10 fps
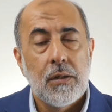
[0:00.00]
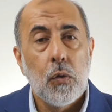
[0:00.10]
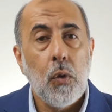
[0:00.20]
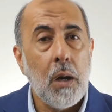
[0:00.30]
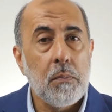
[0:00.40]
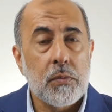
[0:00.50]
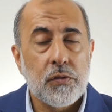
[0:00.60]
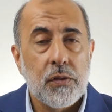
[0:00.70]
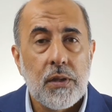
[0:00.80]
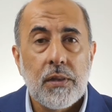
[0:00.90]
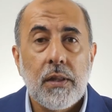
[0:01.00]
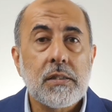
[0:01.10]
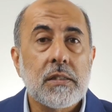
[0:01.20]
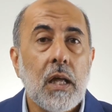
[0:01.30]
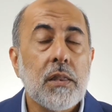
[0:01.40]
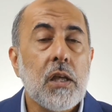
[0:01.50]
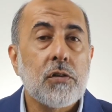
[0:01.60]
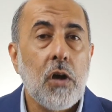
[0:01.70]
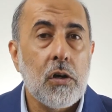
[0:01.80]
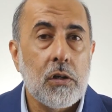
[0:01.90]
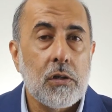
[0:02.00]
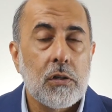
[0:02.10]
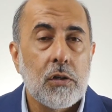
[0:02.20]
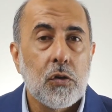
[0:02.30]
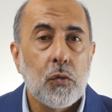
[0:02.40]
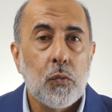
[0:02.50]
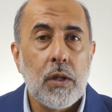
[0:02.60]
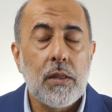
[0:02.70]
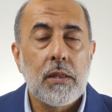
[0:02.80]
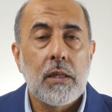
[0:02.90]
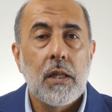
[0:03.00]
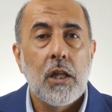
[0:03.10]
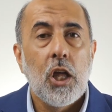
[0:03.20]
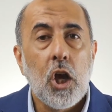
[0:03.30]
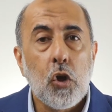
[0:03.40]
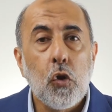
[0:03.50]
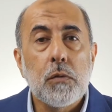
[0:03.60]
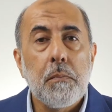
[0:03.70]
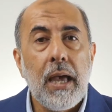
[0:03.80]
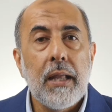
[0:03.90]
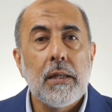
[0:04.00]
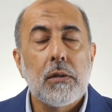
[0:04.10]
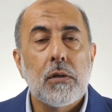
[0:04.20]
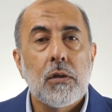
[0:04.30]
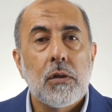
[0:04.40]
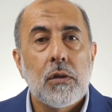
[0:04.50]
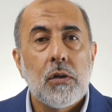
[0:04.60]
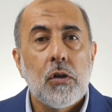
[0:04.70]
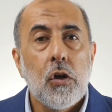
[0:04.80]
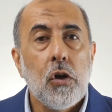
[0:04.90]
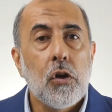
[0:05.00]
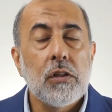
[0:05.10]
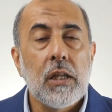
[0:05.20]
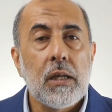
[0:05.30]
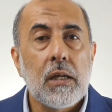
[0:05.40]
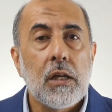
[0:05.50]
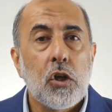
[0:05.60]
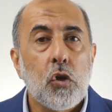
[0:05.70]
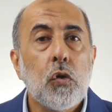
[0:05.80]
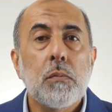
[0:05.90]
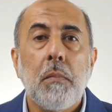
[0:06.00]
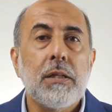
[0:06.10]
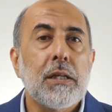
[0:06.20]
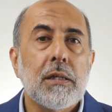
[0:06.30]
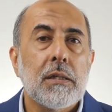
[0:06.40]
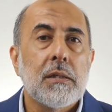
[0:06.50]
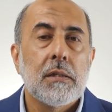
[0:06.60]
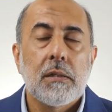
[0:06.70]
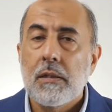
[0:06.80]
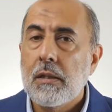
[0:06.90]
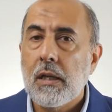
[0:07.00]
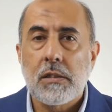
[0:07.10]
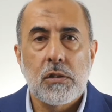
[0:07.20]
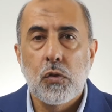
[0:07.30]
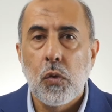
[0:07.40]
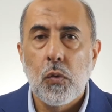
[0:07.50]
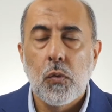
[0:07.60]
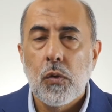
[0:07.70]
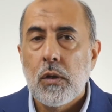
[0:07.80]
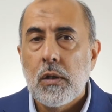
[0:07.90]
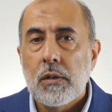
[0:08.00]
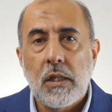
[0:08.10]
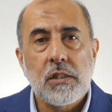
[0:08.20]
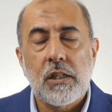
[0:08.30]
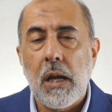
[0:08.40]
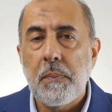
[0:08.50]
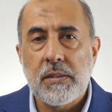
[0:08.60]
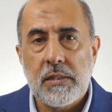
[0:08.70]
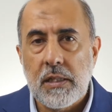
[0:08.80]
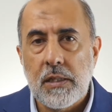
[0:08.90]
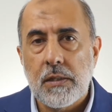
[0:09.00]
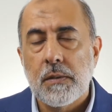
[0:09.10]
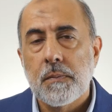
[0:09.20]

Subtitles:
O Amr, there's nothing wrong with a good man earning good money. There's no discrepancy here.